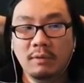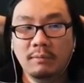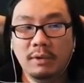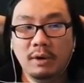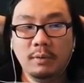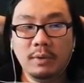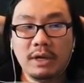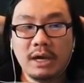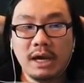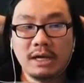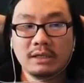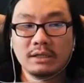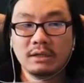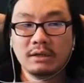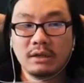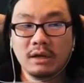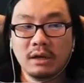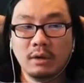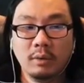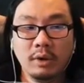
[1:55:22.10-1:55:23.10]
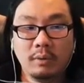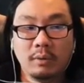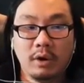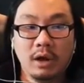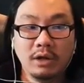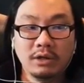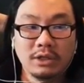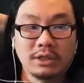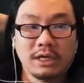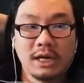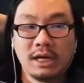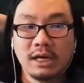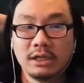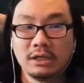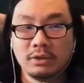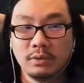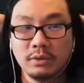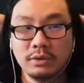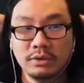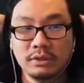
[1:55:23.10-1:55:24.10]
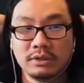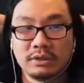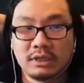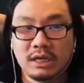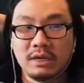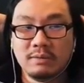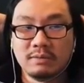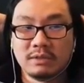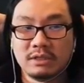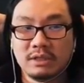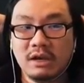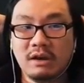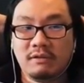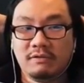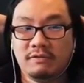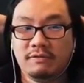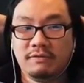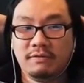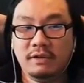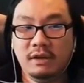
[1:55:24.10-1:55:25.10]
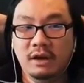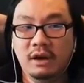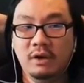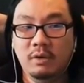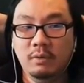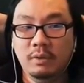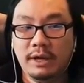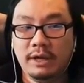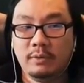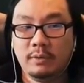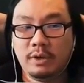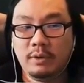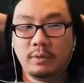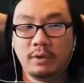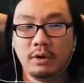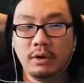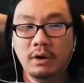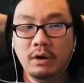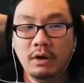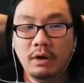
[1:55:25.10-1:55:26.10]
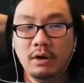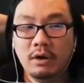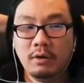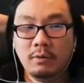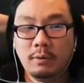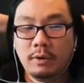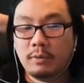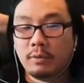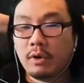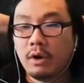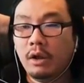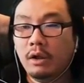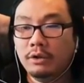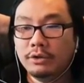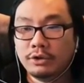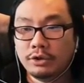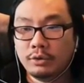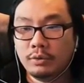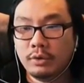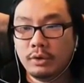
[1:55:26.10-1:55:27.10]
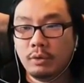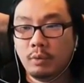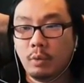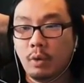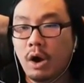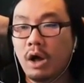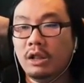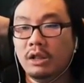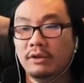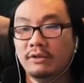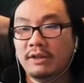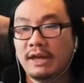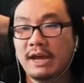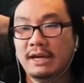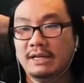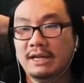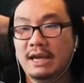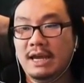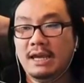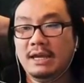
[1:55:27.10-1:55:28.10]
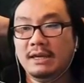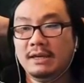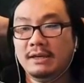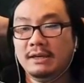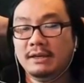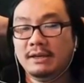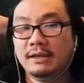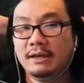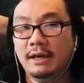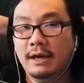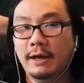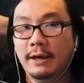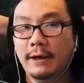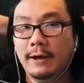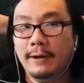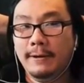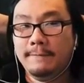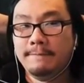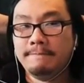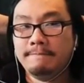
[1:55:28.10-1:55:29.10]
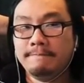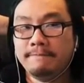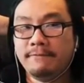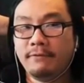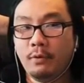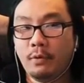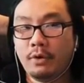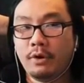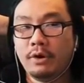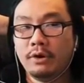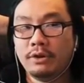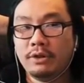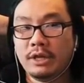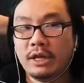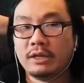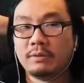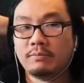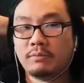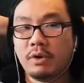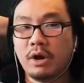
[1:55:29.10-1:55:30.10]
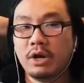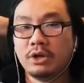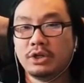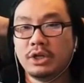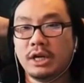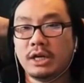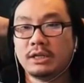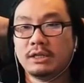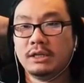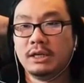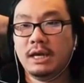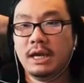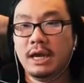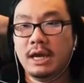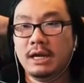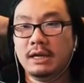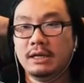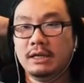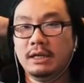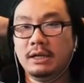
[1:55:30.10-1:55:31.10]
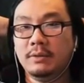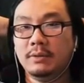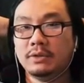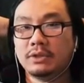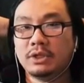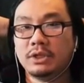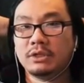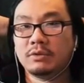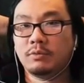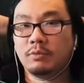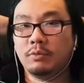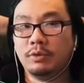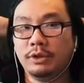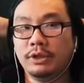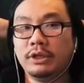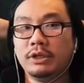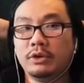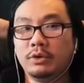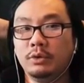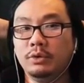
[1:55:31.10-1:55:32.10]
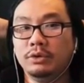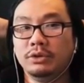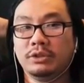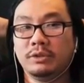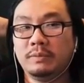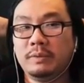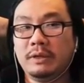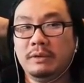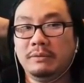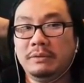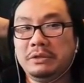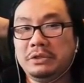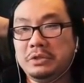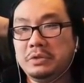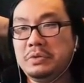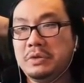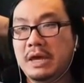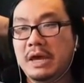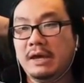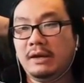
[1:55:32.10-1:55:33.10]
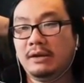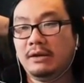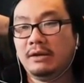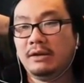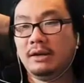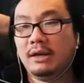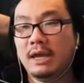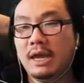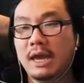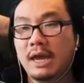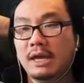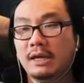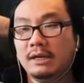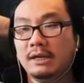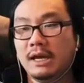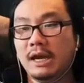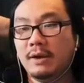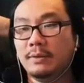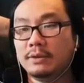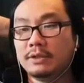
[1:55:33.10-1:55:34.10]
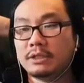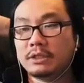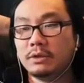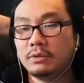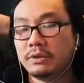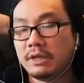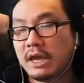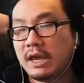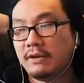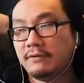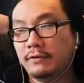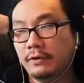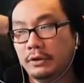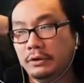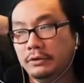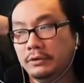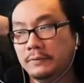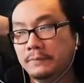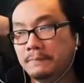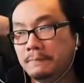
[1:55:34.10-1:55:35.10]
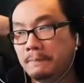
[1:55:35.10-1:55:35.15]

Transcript: But we got to, you know, we were all just kind of doing the same stuff, you know, like we were we were all doing walla that day um, for that project, and it was just really cool to be able to do that. And I was so thankful